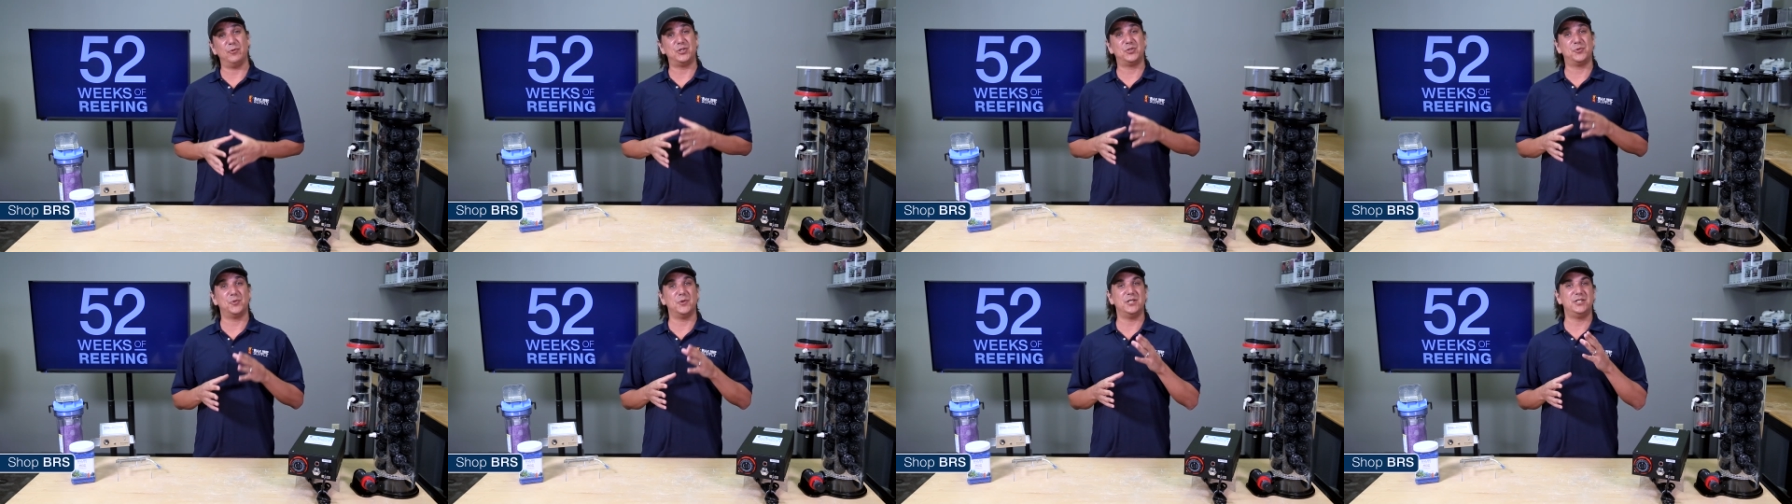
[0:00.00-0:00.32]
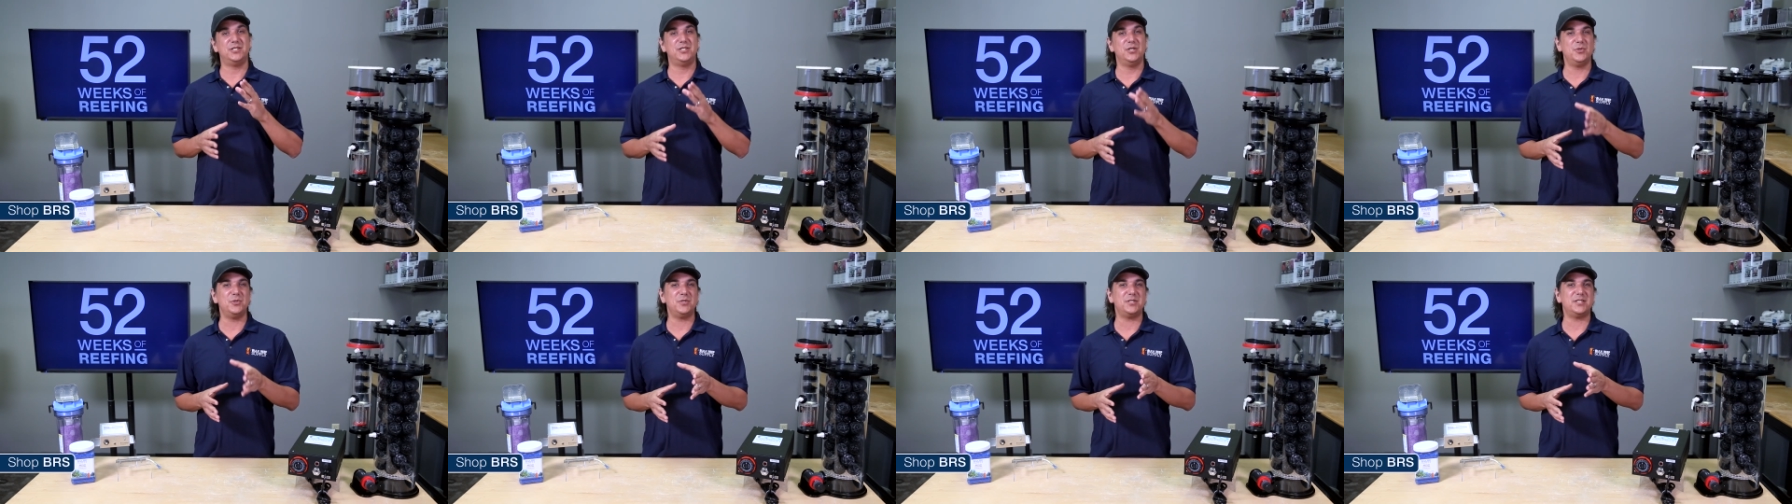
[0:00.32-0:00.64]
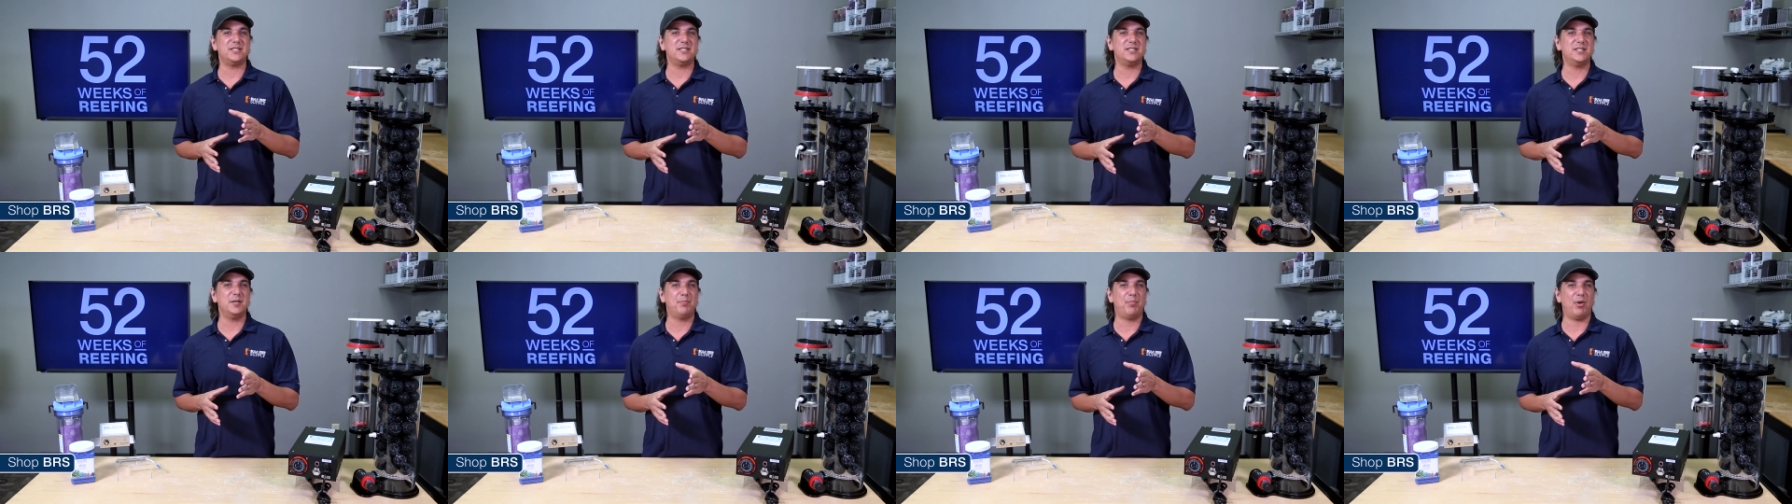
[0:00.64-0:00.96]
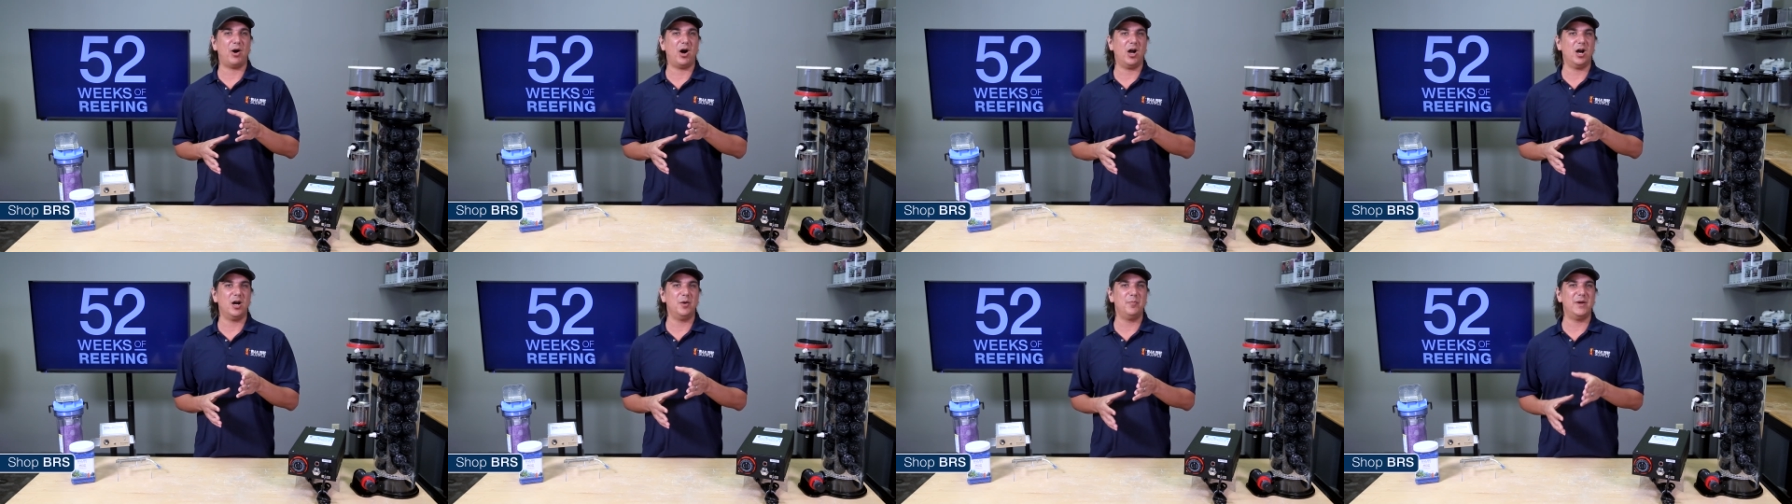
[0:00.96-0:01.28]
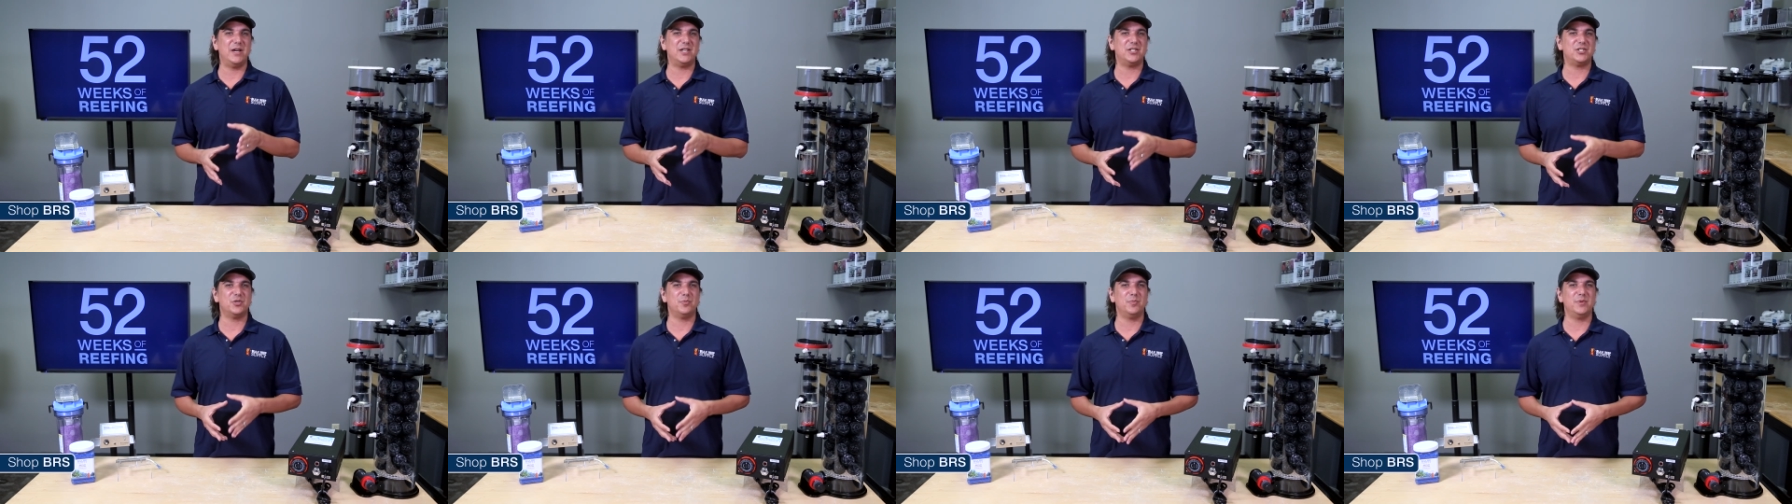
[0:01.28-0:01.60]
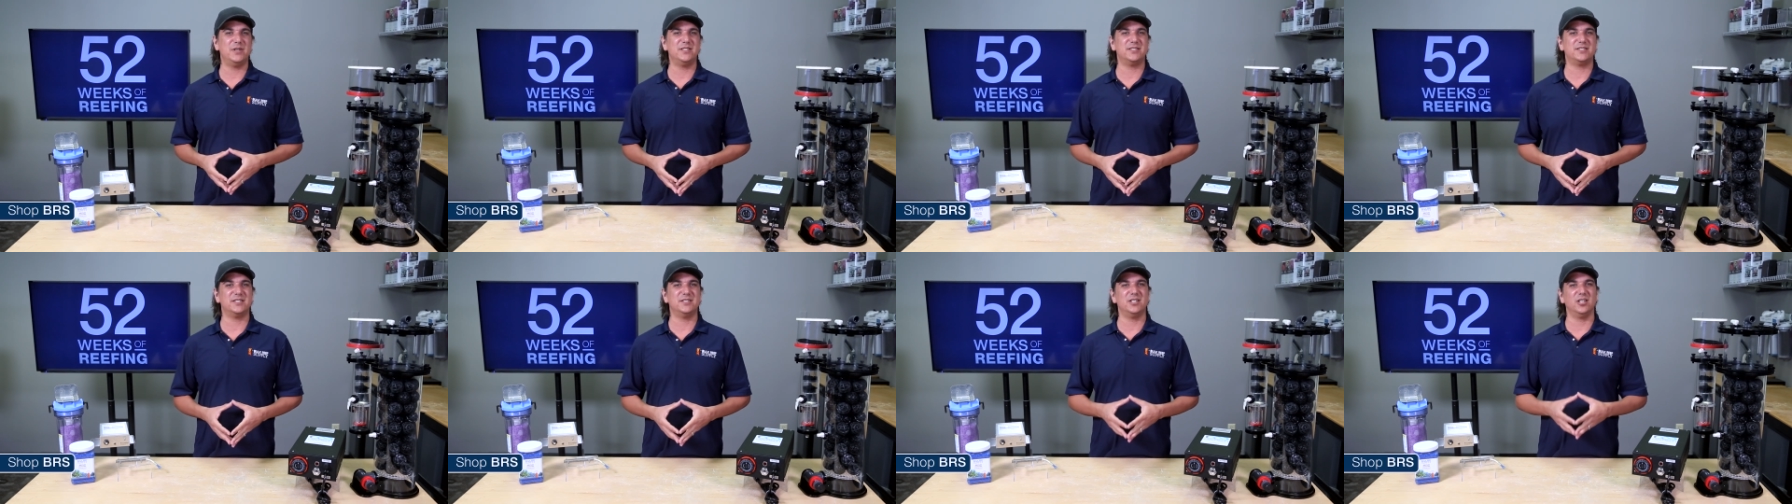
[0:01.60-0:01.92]
which reduces the PAR
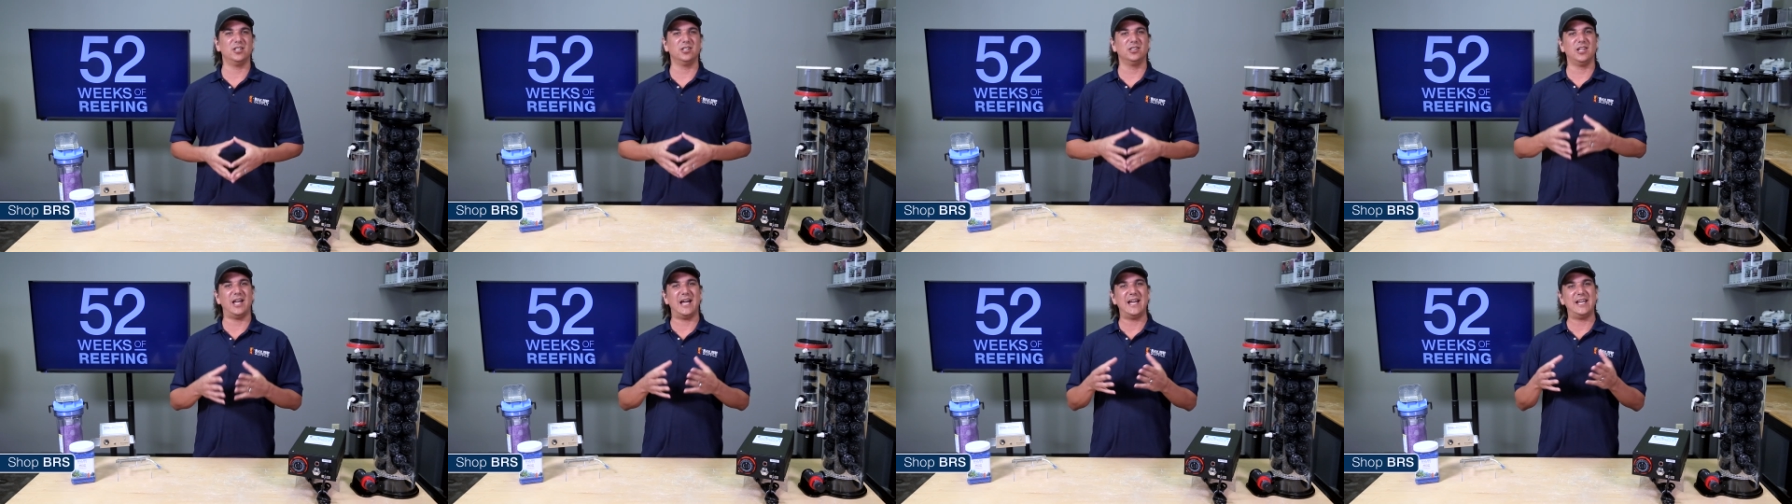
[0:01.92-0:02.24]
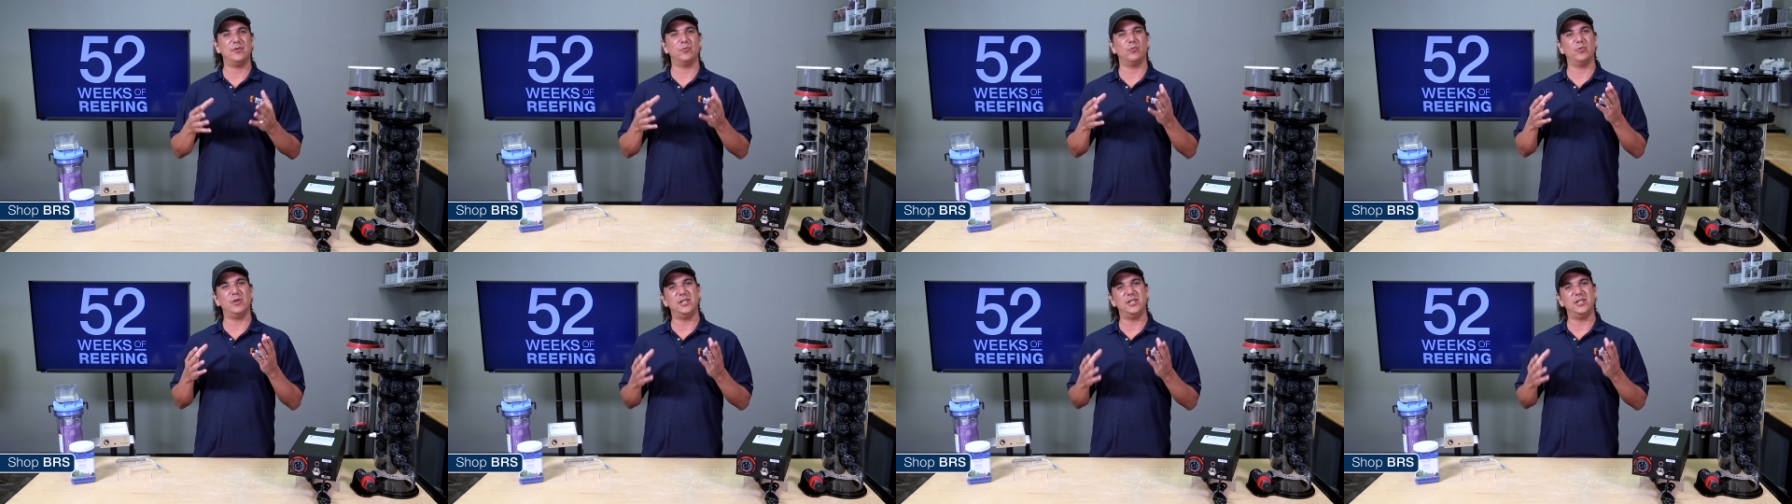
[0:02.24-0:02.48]
measurements and the light